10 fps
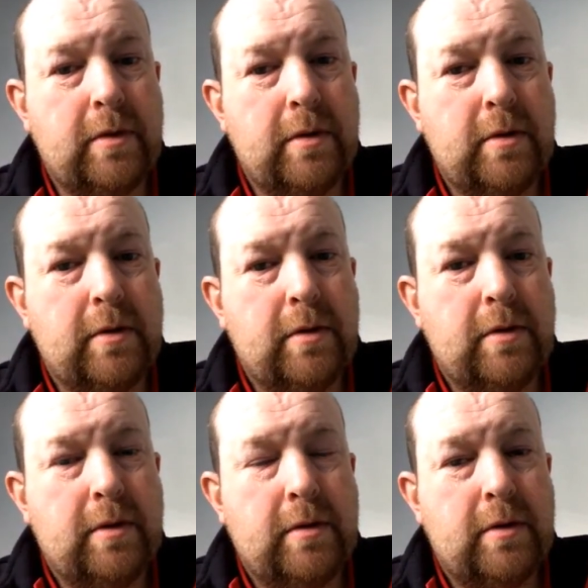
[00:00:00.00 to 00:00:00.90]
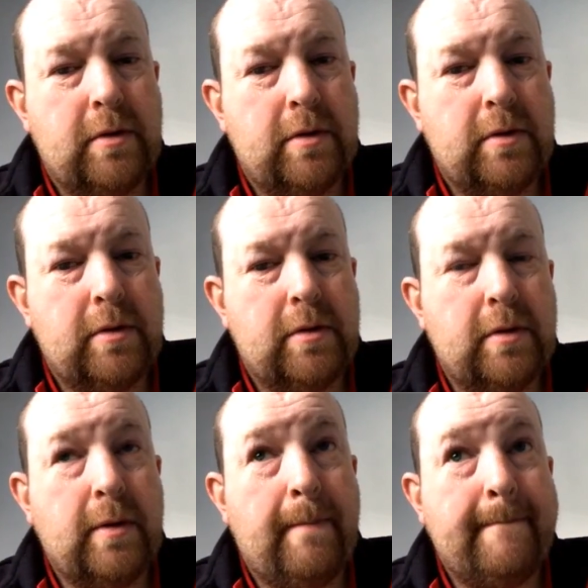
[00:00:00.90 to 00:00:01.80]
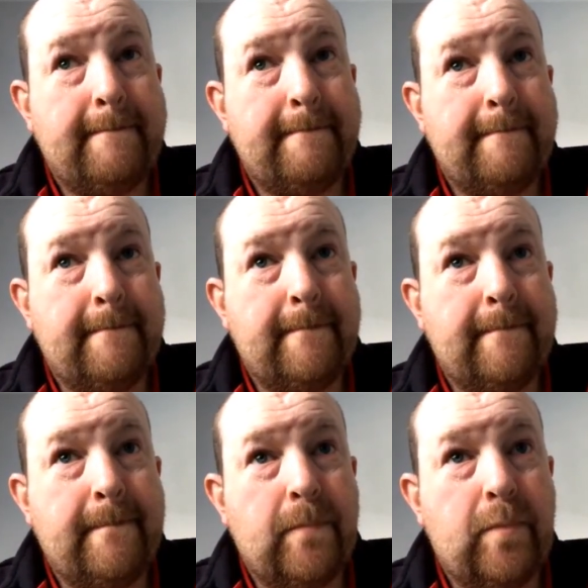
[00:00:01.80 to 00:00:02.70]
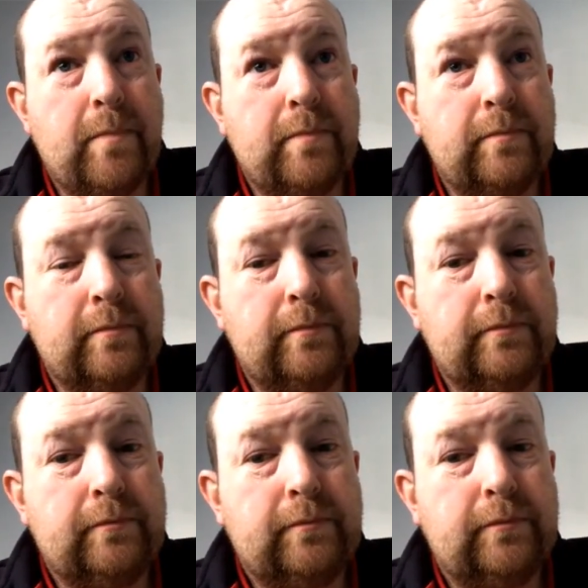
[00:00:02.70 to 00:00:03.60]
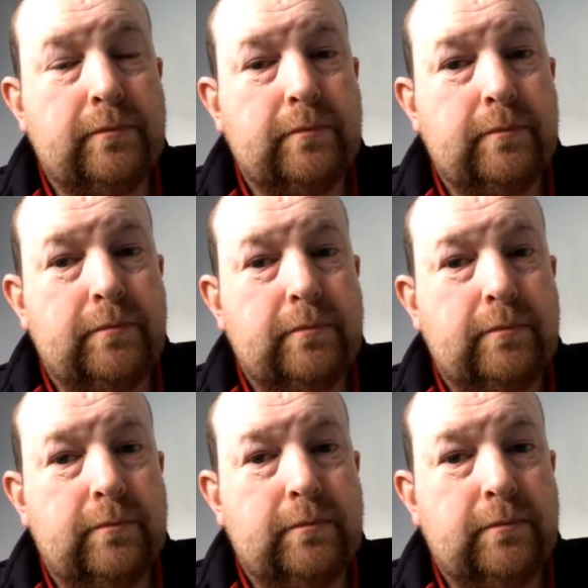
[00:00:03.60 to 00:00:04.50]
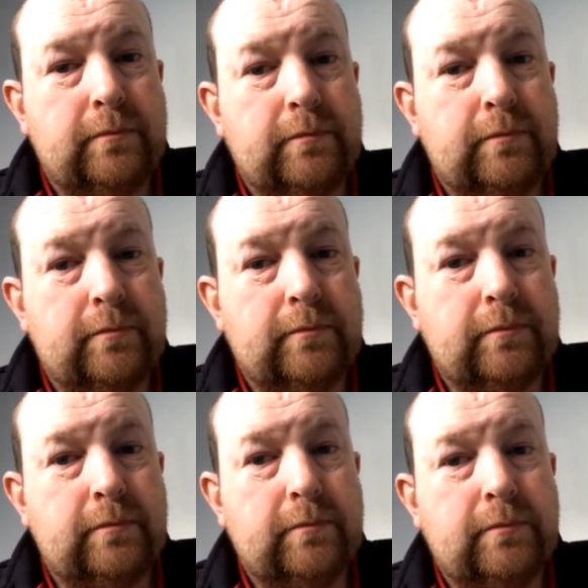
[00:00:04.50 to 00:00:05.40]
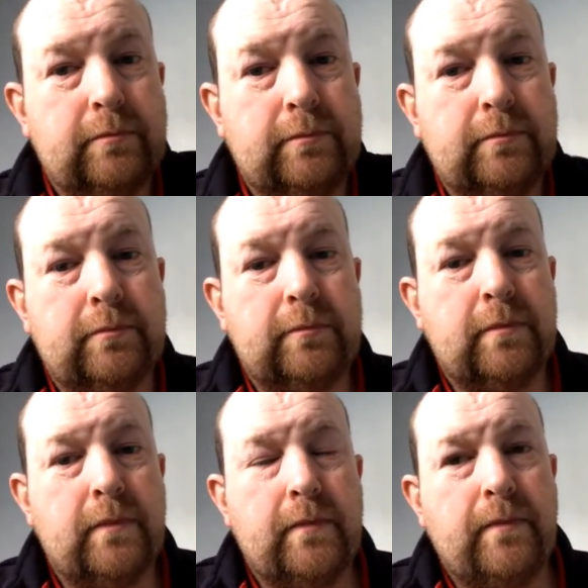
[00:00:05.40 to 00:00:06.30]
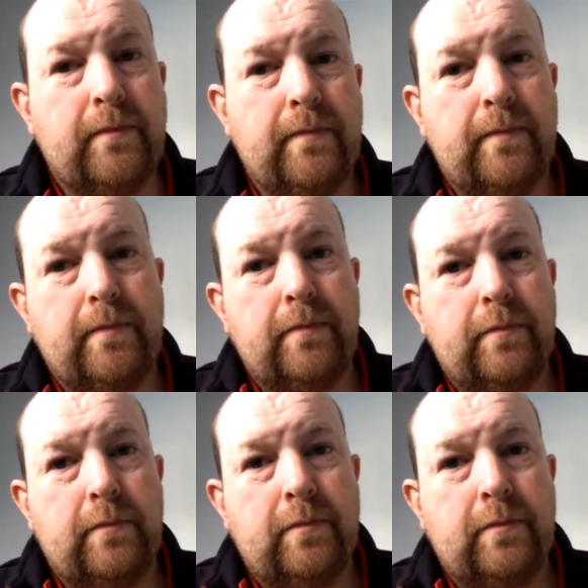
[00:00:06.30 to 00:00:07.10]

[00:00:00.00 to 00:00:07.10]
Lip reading: The person shown says nothing.